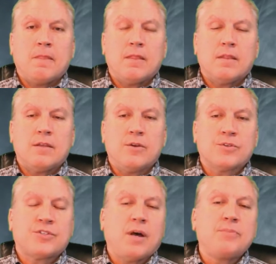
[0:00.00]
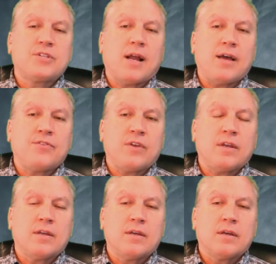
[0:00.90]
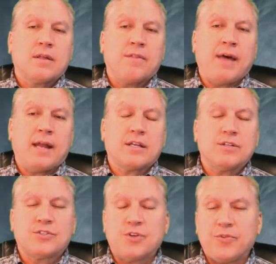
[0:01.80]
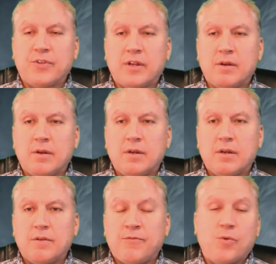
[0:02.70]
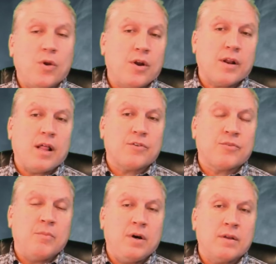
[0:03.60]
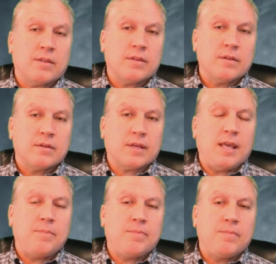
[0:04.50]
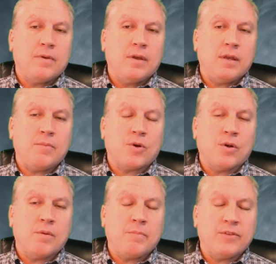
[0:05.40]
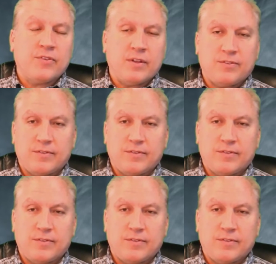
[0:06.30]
you're subsidizing that consultant $400 a month to keep him or her in business.